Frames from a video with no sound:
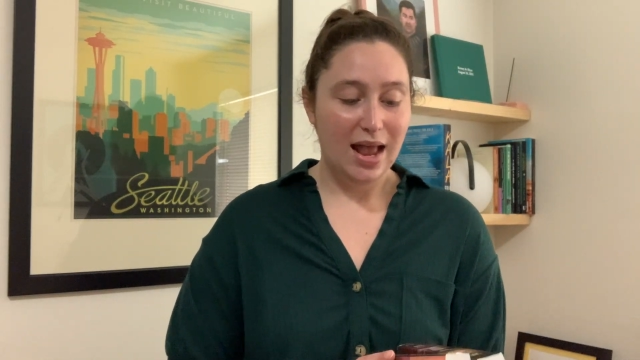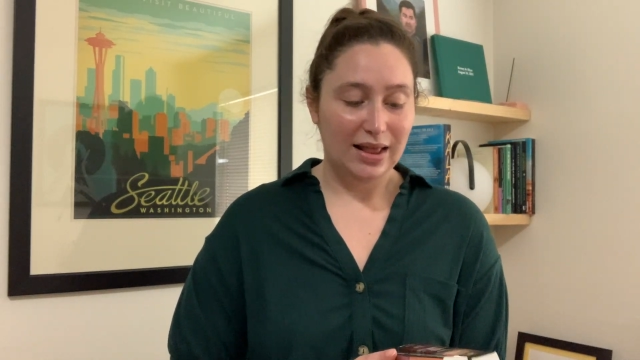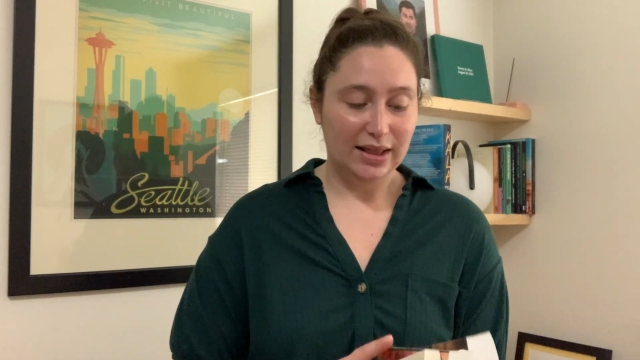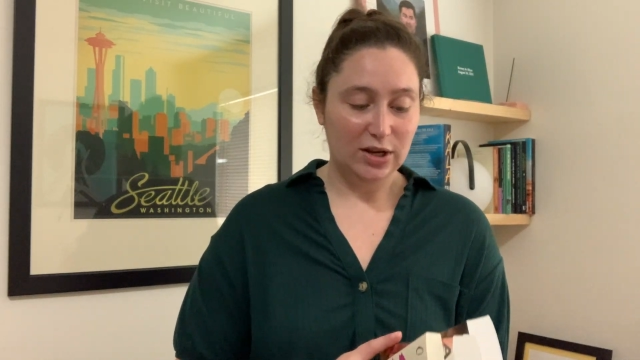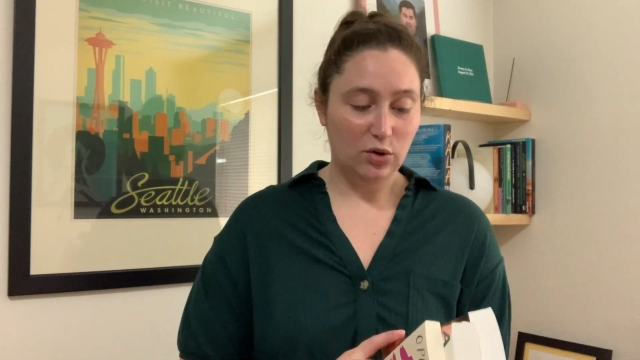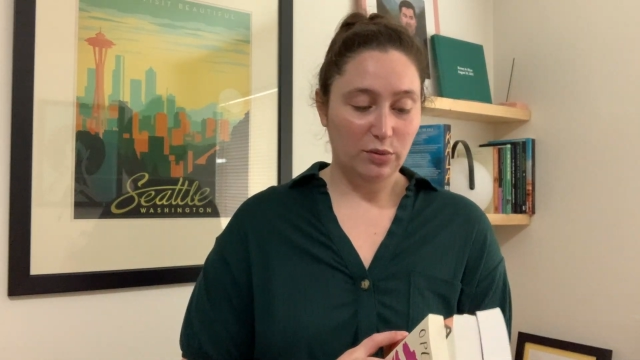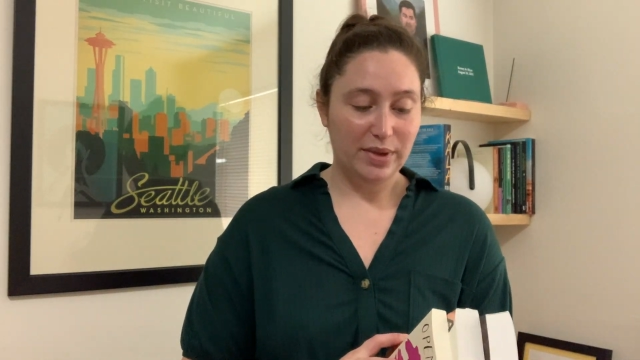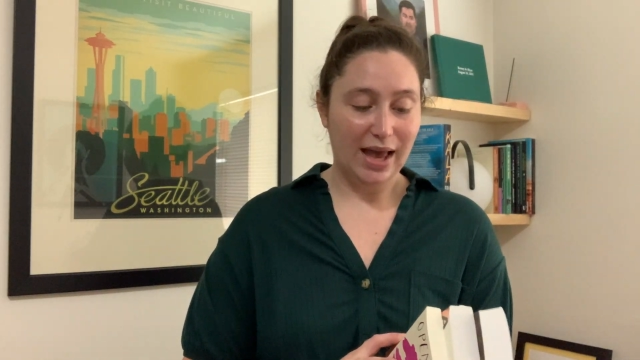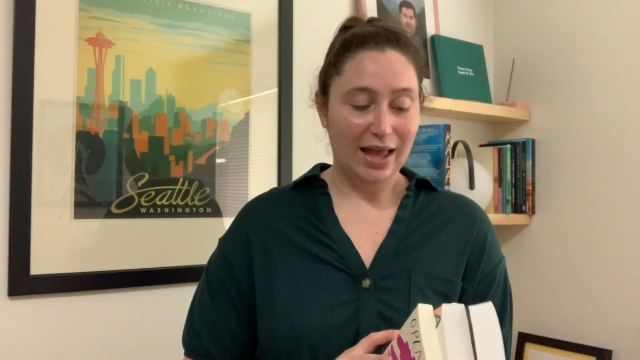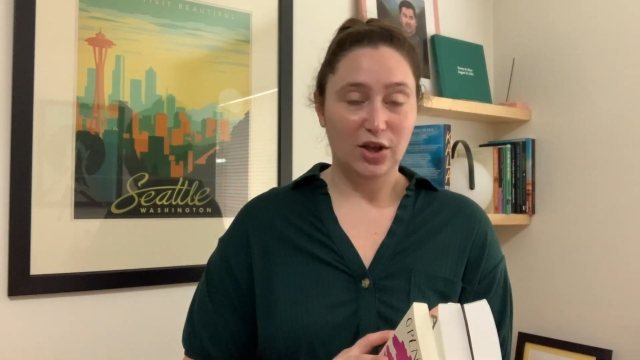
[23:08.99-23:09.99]
that they told
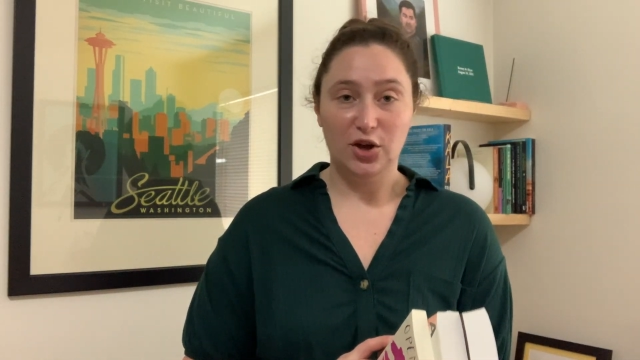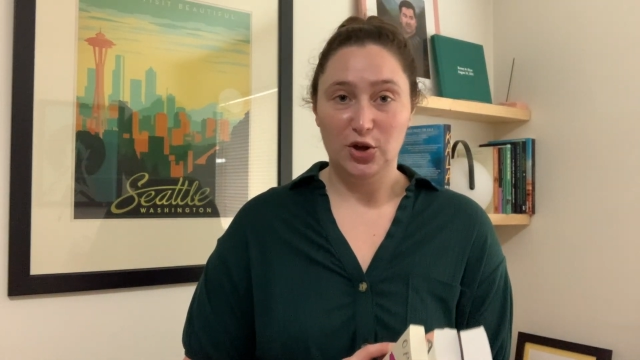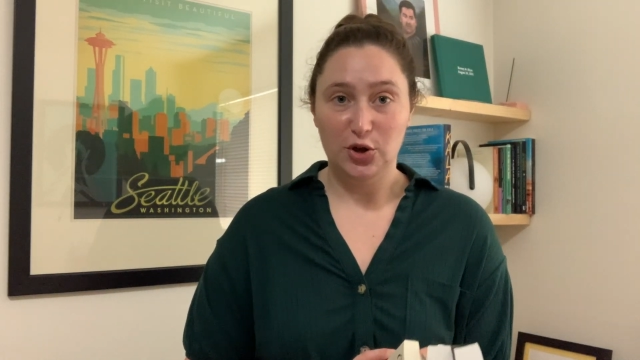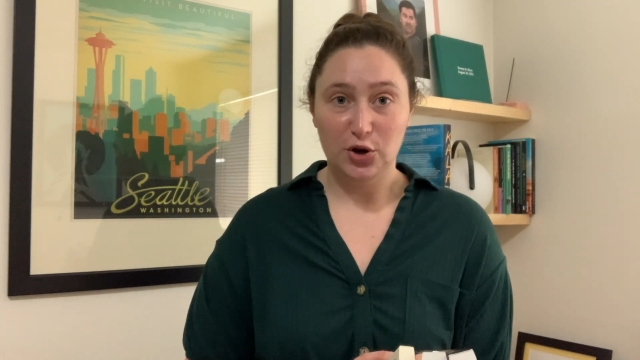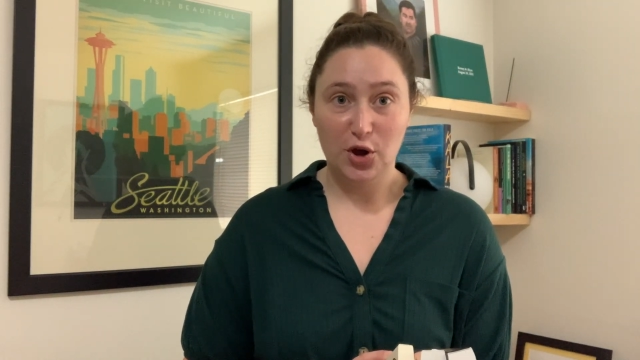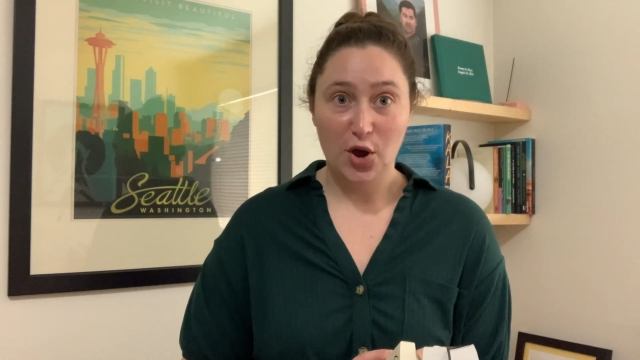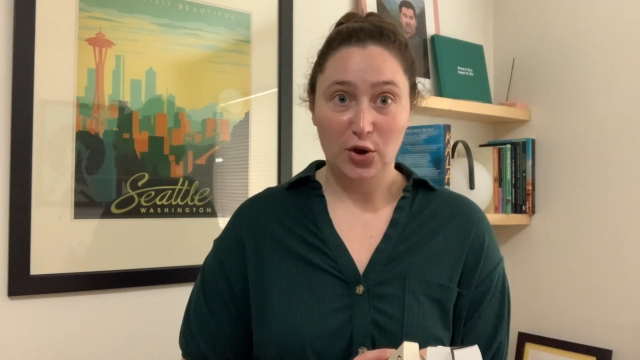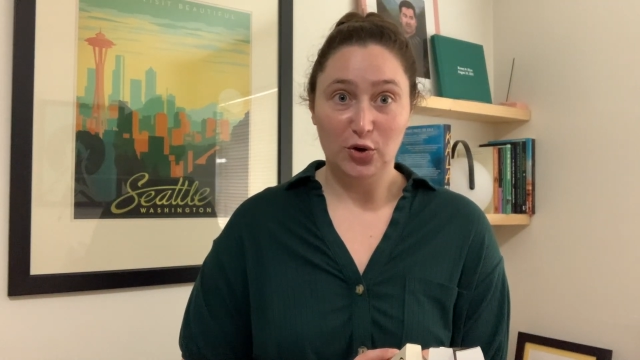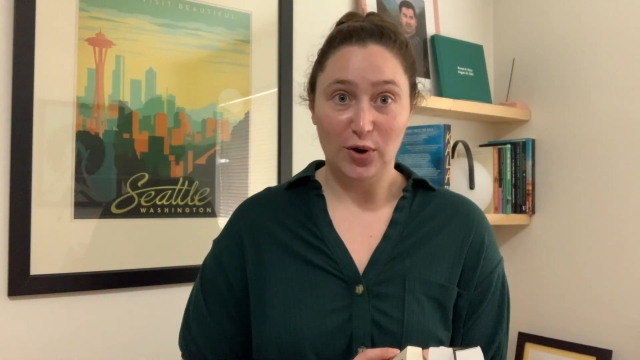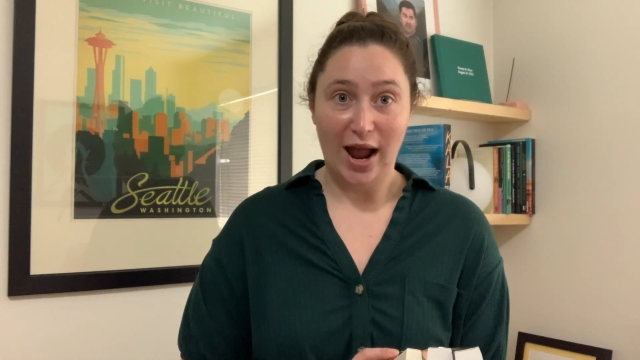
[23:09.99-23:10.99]
me I could
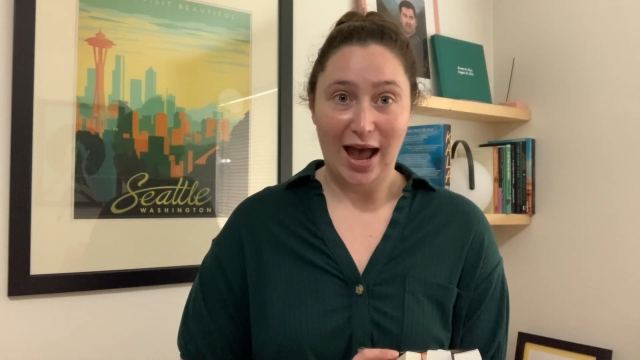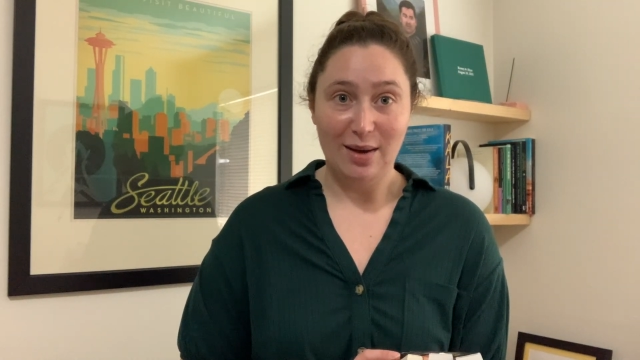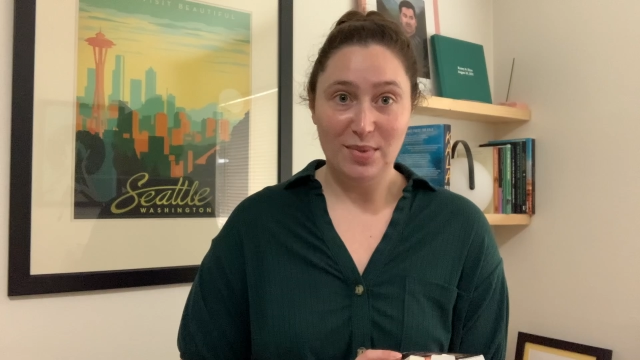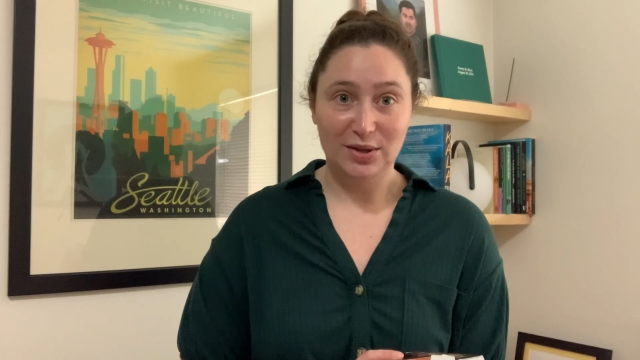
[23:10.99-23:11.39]
grab.